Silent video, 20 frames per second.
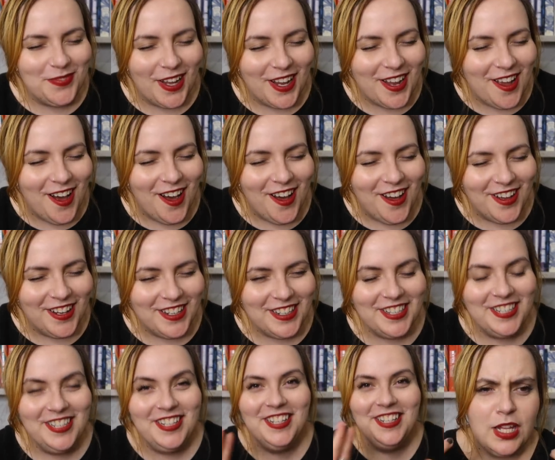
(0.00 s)
I
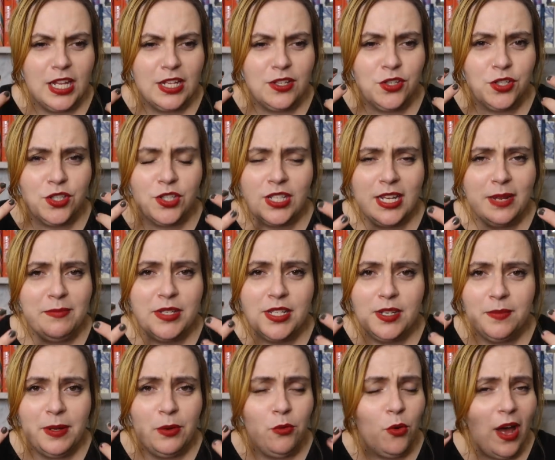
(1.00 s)
can't. It just seems
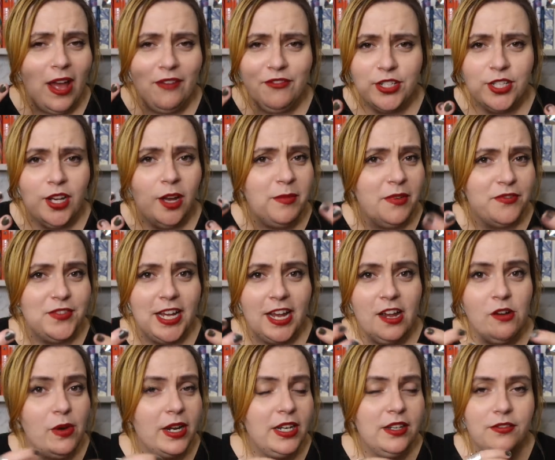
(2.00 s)
to be whatever time of day
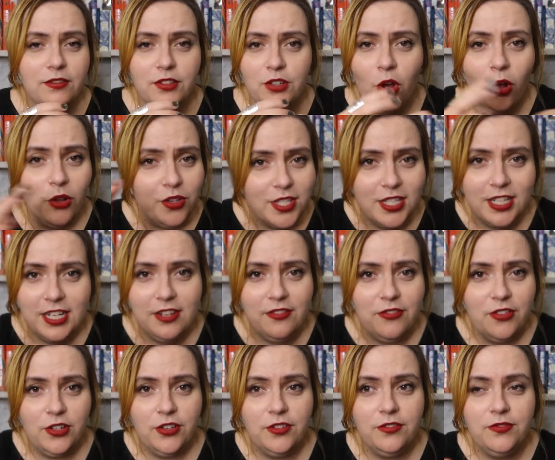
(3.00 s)
I went, constantly
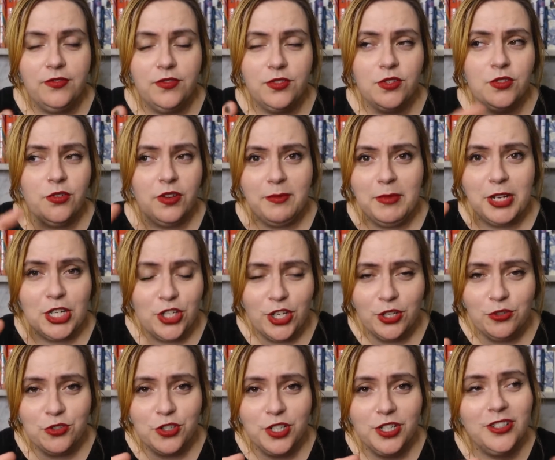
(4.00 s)
full of screaming
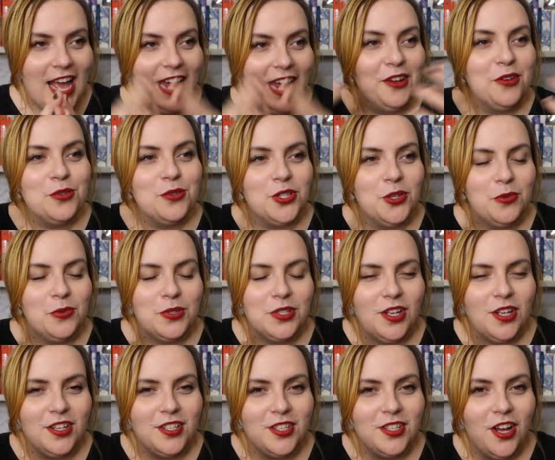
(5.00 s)
children. And it also was
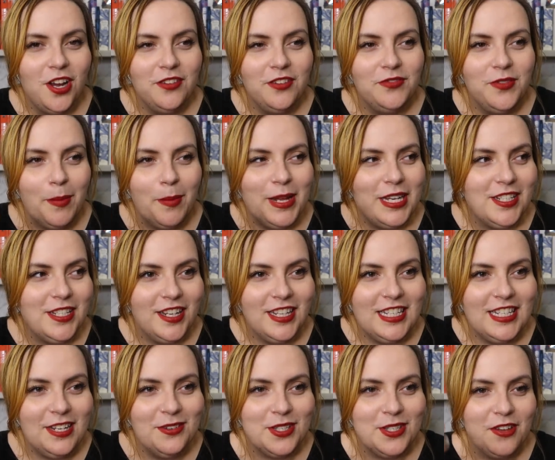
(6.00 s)
just kind of a bit
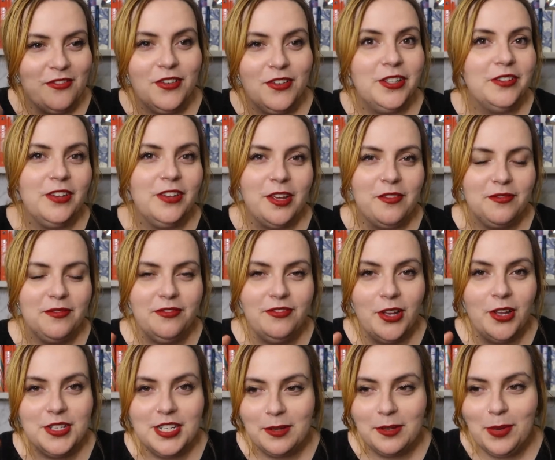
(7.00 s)
dirty. It was like full of like
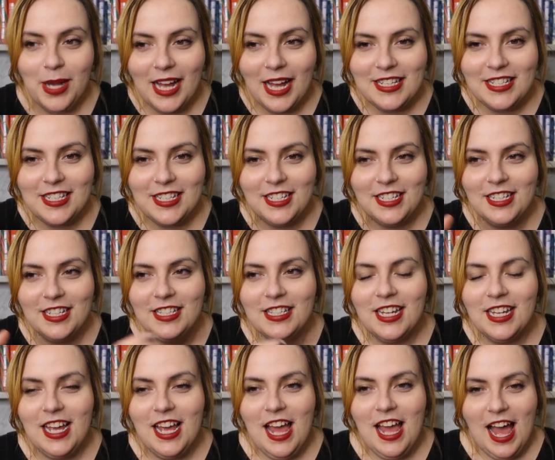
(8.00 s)
floating plasters
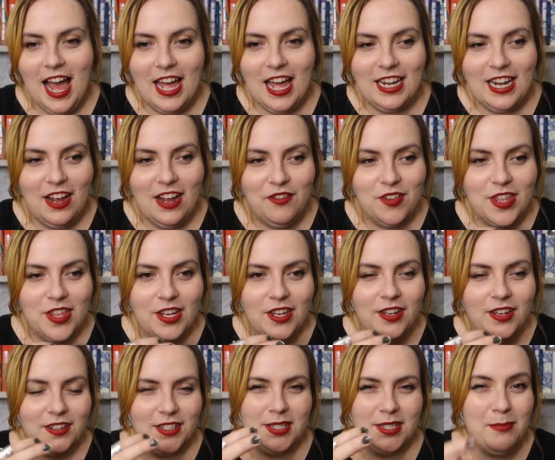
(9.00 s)
and everything
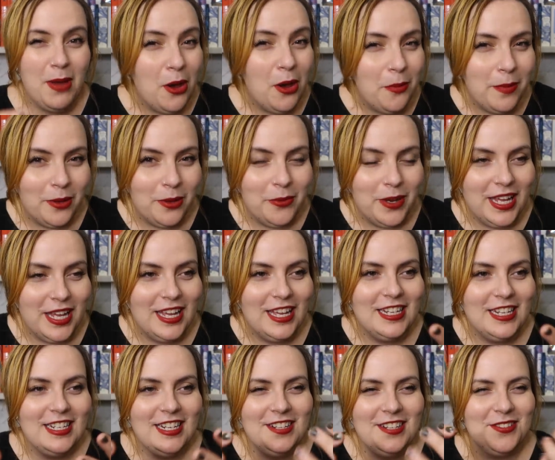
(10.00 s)
kind of smelled a bit
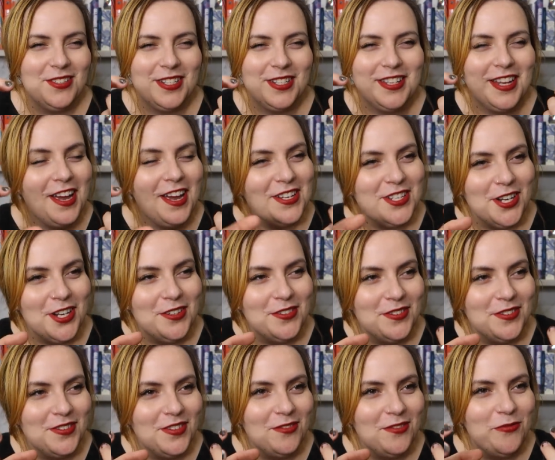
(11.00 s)
weird. And I was just like, I
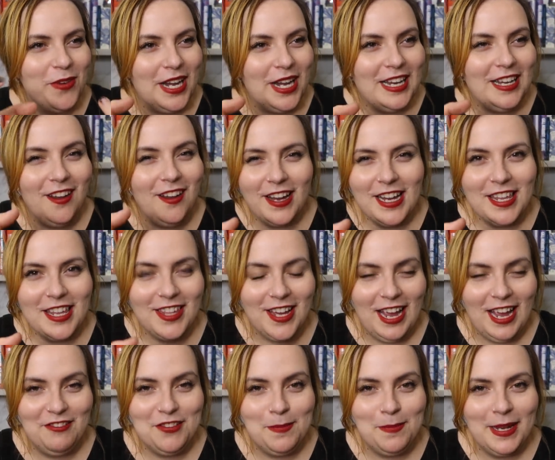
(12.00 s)
don't really like that I
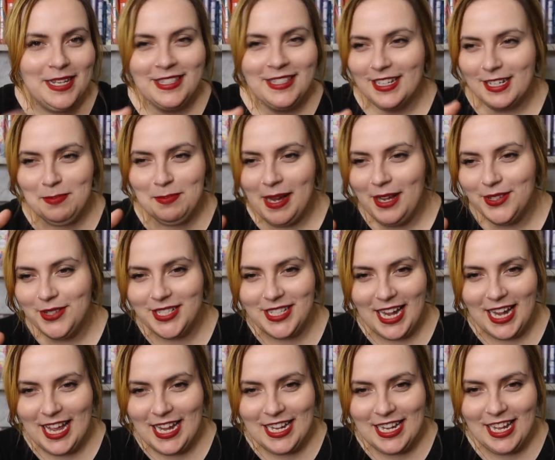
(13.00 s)
have to pay £6 to
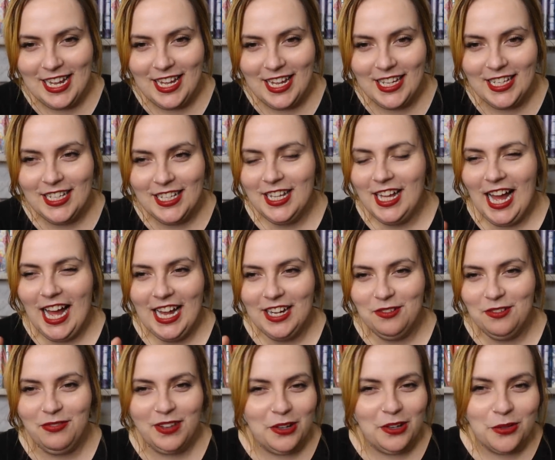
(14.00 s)
get in here
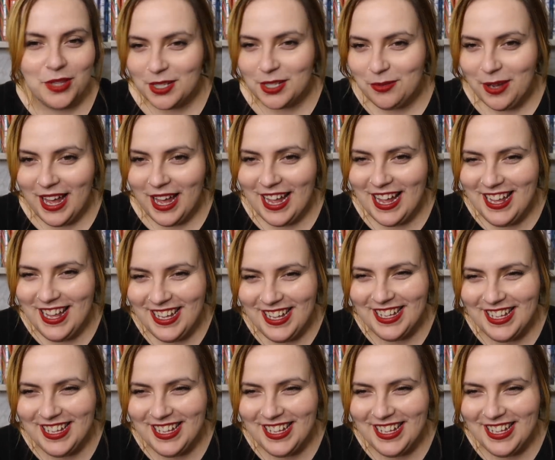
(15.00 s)
and feel this way.